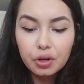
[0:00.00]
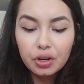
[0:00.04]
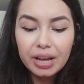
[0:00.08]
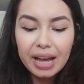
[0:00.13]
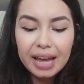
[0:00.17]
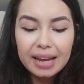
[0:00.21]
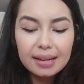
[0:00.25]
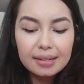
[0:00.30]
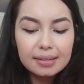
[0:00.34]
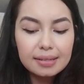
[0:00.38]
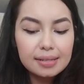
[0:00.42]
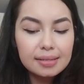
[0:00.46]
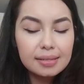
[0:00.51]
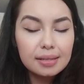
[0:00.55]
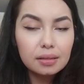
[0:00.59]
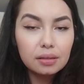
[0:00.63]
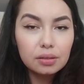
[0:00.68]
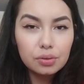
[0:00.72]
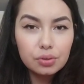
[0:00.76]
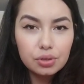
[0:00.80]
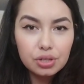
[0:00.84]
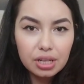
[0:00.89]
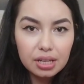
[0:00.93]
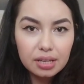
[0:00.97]
you're kind of
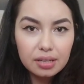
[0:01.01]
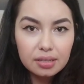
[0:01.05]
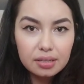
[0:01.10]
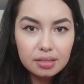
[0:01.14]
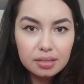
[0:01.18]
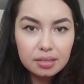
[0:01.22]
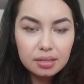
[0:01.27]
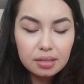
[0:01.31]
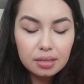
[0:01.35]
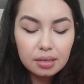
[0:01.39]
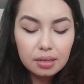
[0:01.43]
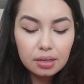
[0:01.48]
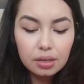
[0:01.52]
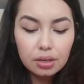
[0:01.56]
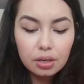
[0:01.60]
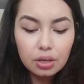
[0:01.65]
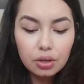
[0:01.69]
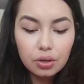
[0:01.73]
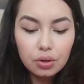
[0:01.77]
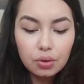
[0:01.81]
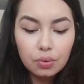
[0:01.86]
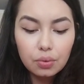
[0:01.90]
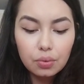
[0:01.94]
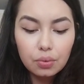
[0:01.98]
disillusioned.
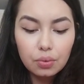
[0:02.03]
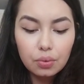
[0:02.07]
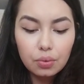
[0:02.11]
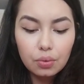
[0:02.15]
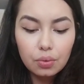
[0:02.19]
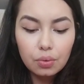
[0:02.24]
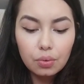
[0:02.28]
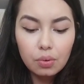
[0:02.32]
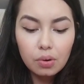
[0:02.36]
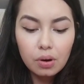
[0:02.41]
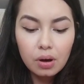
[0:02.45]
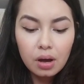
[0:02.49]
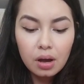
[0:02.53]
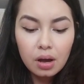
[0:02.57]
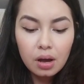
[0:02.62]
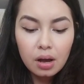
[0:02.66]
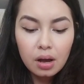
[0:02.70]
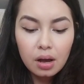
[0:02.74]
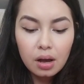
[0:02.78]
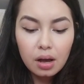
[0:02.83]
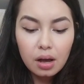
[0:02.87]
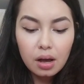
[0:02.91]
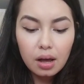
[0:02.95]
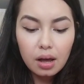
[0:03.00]
You
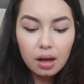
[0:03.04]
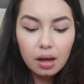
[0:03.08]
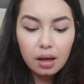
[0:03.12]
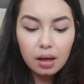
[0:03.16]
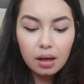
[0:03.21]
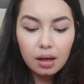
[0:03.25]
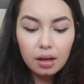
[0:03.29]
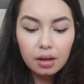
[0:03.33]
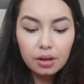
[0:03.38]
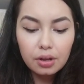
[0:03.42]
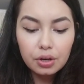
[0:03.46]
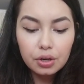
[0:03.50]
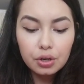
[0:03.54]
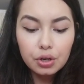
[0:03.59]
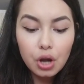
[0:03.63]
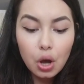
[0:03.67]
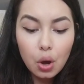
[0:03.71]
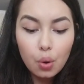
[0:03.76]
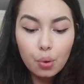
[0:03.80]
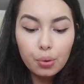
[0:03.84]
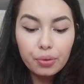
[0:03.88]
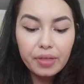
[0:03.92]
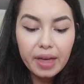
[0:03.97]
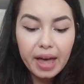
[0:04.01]

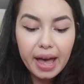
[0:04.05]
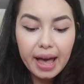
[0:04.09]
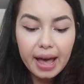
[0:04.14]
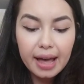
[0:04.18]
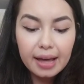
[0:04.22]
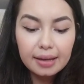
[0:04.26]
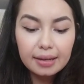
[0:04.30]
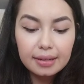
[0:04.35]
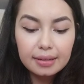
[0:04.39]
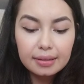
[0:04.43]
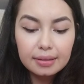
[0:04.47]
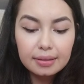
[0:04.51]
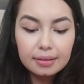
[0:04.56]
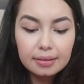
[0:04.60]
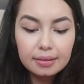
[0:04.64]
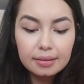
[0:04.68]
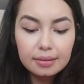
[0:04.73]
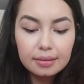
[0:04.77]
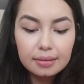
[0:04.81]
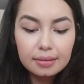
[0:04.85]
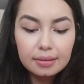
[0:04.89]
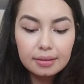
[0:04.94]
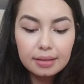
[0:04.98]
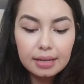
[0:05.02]
know that
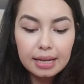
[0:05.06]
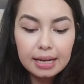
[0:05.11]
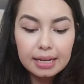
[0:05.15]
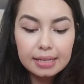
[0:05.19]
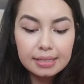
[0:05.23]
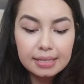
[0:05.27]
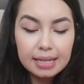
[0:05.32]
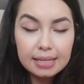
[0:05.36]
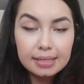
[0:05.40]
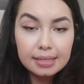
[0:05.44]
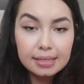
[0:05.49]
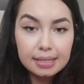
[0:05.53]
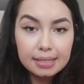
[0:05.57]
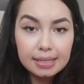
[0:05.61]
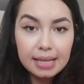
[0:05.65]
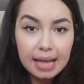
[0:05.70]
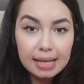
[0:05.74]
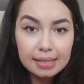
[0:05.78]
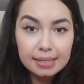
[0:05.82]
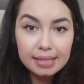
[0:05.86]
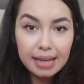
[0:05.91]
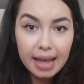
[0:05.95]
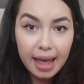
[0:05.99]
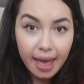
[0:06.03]
in a sense this
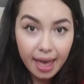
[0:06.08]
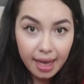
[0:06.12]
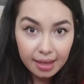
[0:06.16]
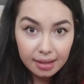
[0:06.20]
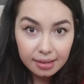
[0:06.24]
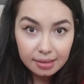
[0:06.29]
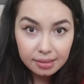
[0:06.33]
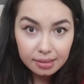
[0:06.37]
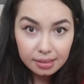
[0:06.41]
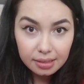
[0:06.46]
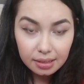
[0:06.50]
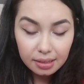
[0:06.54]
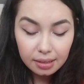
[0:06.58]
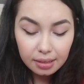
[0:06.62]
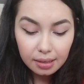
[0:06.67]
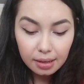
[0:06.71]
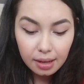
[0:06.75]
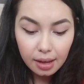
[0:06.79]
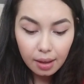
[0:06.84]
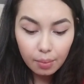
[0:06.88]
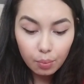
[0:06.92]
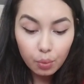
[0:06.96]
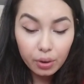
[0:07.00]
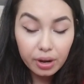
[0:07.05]
has to end,
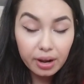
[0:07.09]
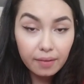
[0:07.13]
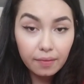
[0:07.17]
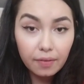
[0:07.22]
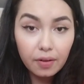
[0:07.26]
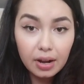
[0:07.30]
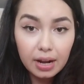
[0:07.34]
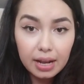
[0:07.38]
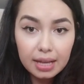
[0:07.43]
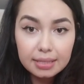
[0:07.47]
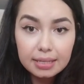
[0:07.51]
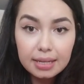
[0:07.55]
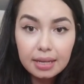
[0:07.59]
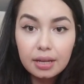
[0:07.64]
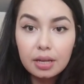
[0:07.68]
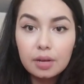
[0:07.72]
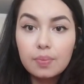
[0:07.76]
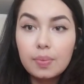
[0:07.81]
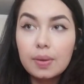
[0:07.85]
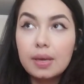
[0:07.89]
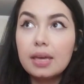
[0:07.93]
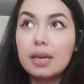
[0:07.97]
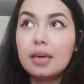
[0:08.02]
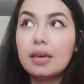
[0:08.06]
whatever it is. It
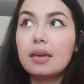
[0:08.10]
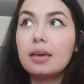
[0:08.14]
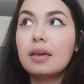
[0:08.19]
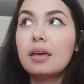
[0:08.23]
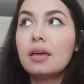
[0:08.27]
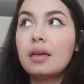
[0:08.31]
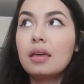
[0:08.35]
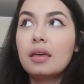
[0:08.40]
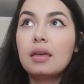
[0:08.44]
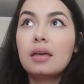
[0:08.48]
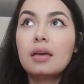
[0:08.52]
could be,